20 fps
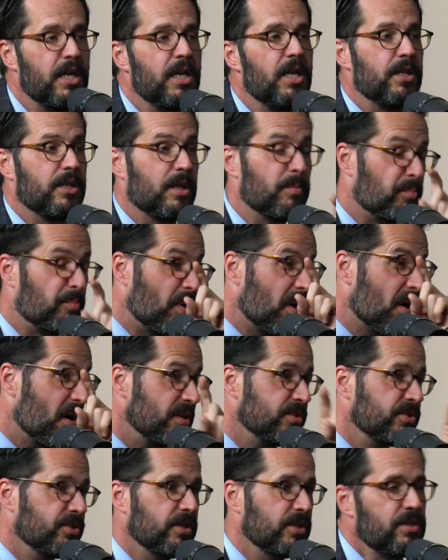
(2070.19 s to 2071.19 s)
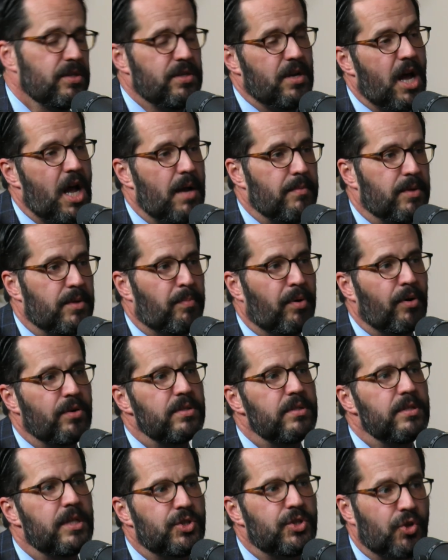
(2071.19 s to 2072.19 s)
Mm -hmm. The boss should not, the
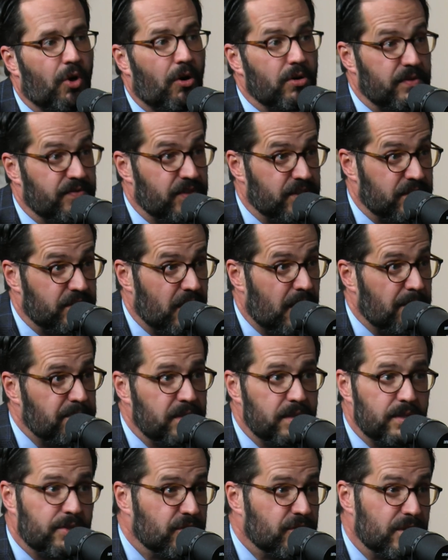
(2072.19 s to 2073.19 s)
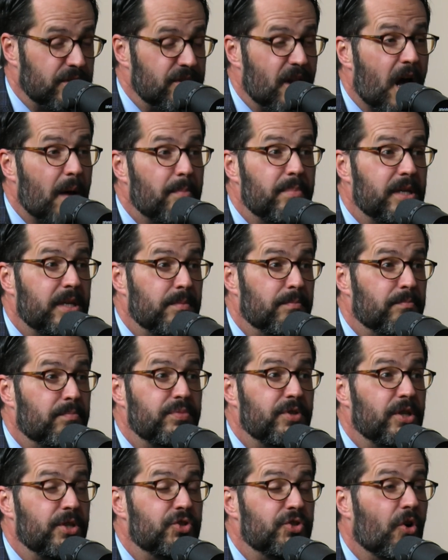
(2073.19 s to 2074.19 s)
person in charge of the substance should not be
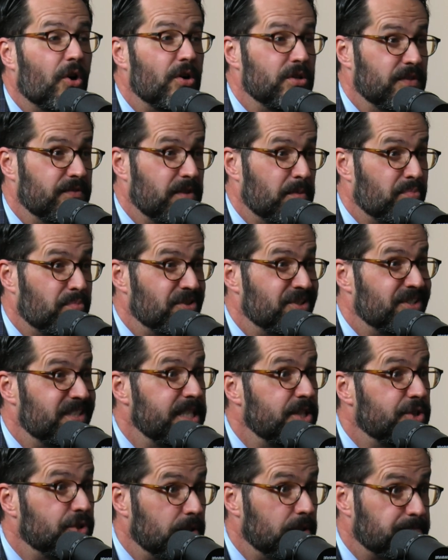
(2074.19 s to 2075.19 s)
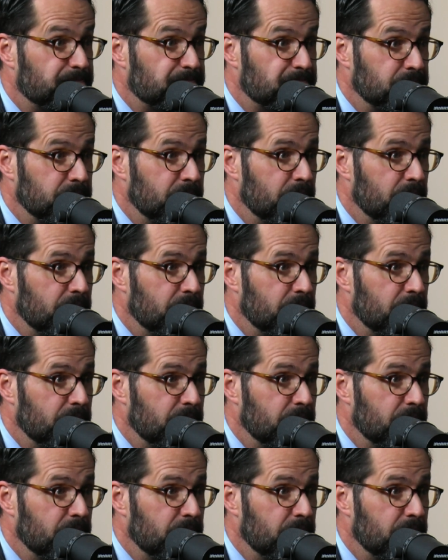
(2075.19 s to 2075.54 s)
in charge of the procedure.